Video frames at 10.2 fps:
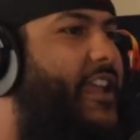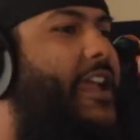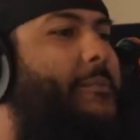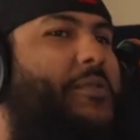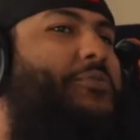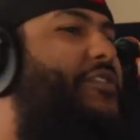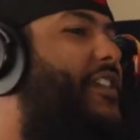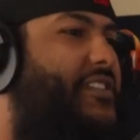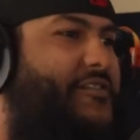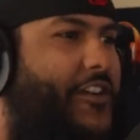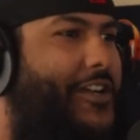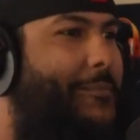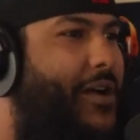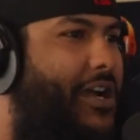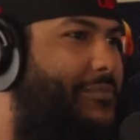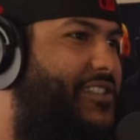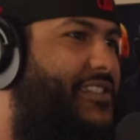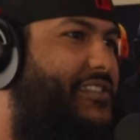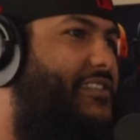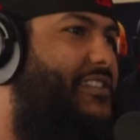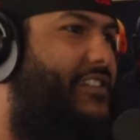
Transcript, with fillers: and people think it's fucking bomb just because it's in a